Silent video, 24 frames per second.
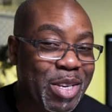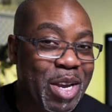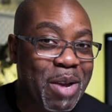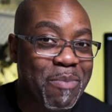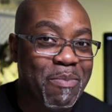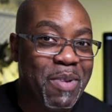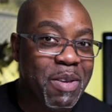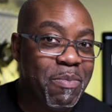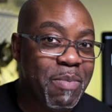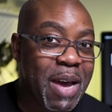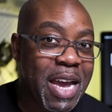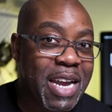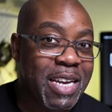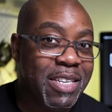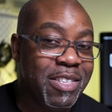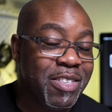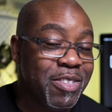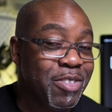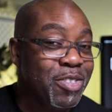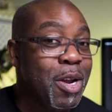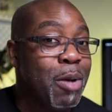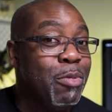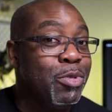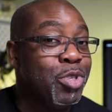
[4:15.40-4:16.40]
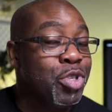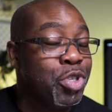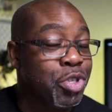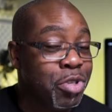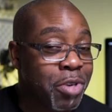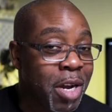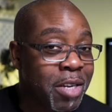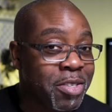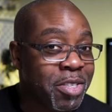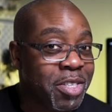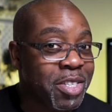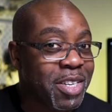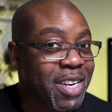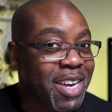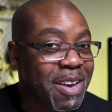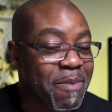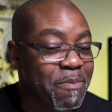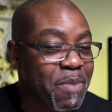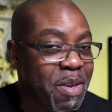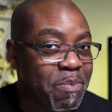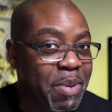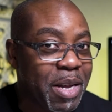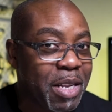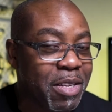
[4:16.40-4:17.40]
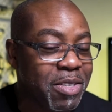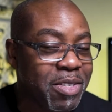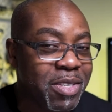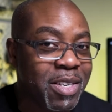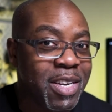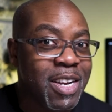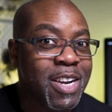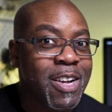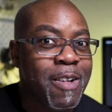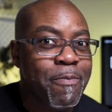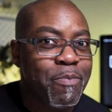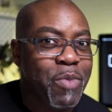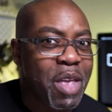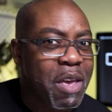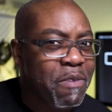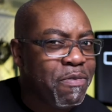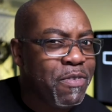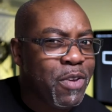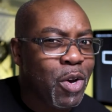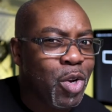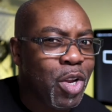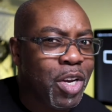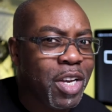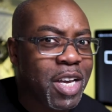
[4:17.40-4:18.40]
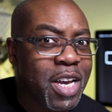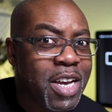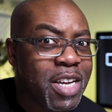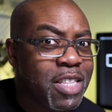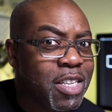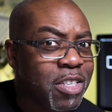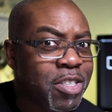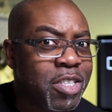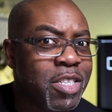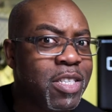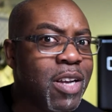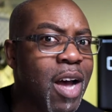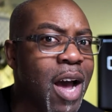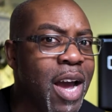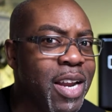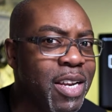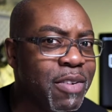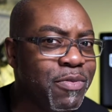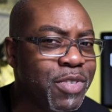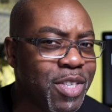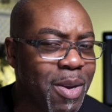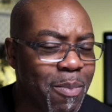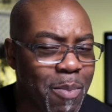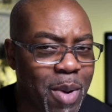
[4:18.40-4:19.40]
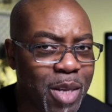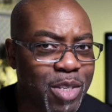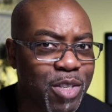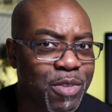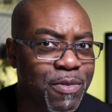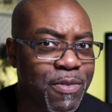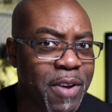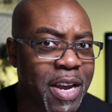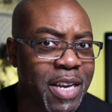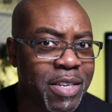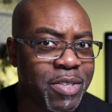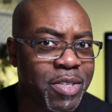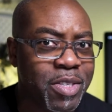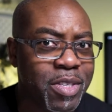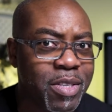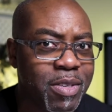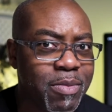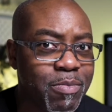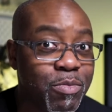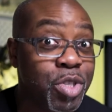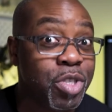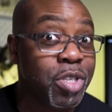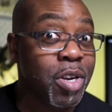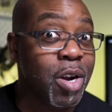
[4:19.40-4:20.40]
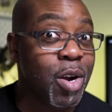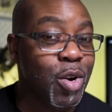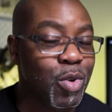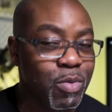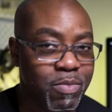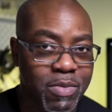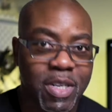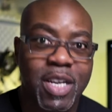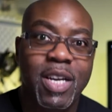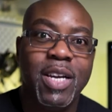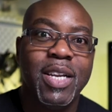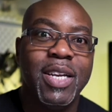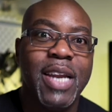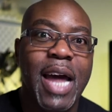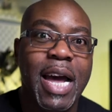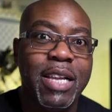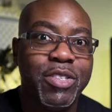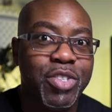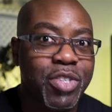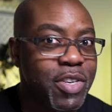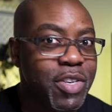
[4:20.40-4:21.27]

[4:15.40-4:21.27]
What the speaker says: can be made, no trust can be built if you're looking at the side of someone's face. So, let's